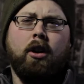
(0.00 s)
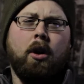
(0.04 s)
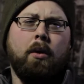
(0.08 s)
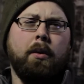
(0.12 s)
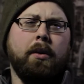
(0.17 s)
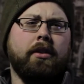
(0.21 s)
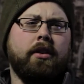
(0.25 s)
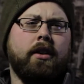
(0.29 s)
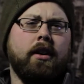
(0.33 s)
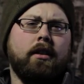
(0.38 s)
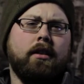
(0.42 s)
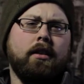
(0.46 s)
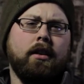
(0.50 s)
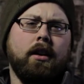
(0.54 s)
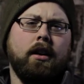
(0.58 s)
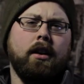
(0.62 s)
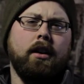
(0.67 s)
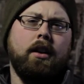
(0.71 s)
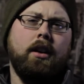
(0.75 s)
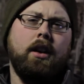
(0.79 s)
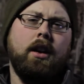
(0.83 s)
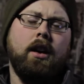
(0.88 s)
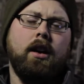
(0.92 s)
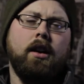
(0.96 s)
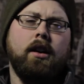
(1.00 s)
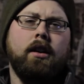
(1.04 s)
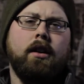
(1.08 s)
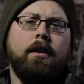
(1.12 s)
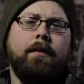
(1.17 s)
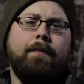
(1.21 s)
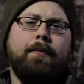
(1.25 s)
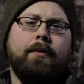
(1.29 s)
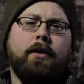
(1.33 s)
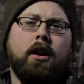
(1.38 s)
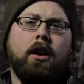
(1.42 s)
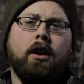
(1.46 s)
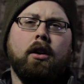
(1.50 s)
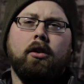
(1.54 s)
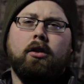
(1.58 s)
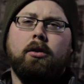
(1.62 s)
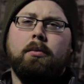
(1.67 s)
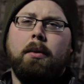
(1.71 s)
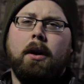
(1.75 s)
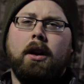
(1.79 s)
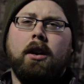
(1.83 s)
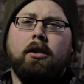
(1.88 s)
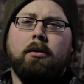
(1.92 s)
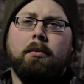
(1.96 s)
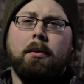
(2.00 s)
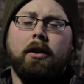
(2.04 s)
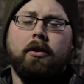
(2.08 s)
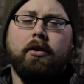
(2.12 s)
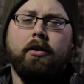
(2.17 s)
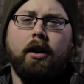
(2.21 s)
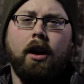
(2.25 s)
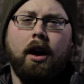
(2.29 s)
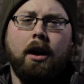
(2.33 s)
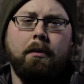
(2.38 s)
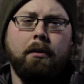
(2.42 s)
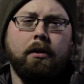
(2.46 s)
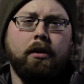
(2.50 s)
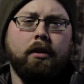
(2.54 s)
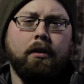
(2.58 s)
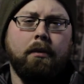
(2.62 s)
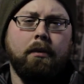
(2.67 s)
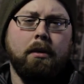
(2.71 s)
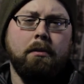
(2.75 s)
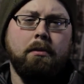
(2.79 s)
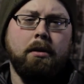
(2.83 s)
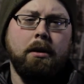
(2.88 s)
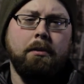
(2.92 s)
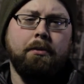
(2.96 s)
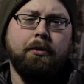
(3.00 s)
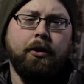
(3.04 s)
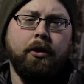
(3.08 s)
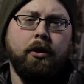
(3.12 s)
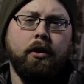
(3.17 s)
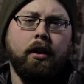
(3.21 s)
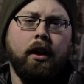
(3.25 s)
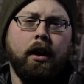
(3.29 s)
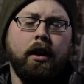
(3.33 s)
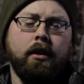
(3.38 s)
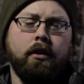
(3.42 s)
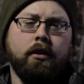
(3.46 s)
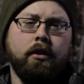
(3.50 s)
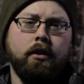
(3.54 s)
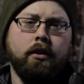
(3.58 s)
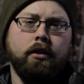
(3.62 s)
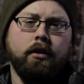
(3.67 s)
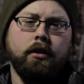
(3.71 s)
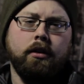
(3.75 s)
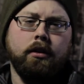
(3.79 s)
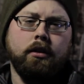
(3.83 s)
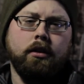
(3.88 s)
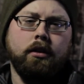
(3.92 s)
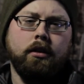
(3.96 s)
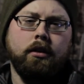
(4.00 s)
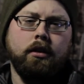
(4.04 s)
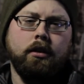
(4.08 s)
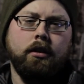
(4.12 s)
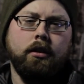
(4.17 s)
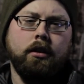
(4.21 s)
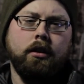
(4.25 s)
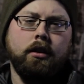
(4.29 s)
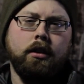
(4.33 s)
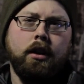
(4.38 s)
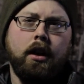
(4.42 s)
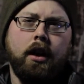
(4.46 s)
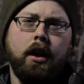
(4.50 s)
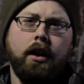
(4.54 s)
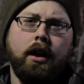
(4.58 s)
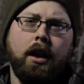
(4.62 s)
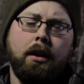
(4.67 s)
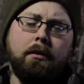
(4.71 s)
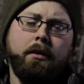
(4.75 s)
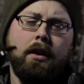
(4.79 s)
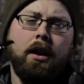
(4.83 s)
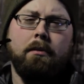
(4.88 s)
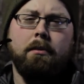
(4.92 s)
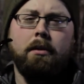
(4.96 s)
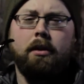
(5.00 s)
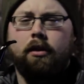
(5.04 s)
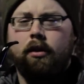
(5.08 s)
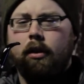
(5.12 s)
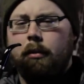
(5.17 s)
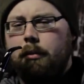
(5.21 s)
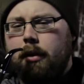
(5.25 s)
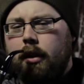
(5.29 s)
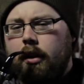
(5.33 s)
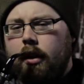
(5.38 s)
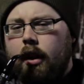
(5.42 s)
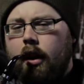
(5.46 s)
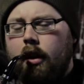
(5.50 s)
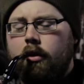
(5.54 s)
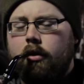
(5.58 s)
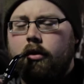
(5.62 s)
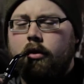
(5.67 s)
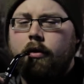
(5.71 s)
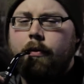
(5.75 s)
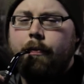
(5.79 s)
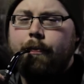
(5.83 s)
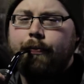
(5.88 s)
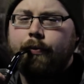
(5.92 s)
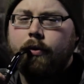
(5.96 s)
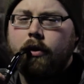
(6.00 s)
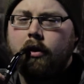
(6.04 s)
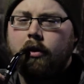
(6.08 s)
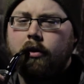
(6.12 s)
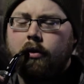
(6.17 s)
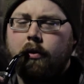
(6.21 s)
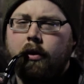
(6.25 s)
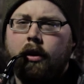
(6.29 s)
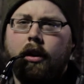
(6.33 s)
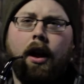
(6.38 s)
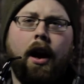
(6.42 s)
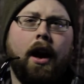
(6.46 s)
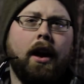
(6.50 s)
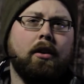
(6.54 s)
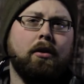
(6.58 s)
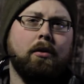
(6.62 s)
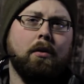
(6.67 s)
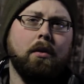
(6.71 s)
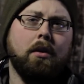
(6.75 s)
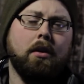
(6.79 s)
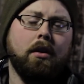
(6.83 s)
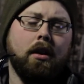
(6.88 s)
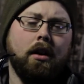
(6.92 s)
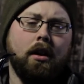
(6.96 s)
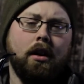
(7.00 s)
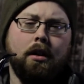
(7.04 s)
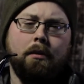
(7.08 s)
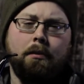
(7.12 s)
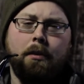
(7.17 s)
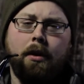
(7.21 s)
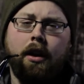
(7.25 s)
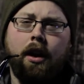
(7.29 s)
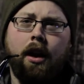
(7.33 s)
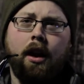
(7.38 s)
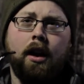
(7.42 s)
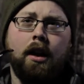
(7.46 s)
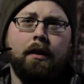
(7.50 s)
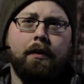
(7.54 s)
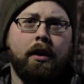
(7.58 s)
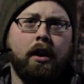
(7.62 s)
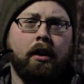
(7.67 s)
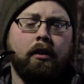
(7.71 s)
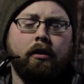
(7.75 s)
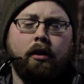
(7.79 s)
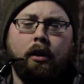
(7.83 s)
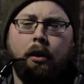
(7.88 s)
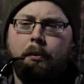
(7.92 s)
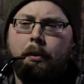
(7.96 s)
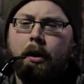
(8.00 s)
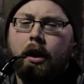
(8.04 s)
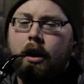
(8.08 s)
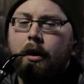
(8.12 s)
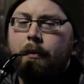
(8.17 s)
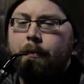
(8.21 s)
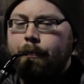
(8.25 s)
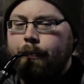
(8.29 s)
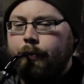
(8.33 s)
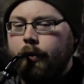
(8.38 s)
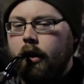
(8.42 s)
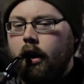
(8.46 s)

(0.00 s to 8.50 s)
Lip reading: always get to, spend as much time with some of the people you'd like to, and that'd be something nice. Just relax with my dad, have a nice little pipe.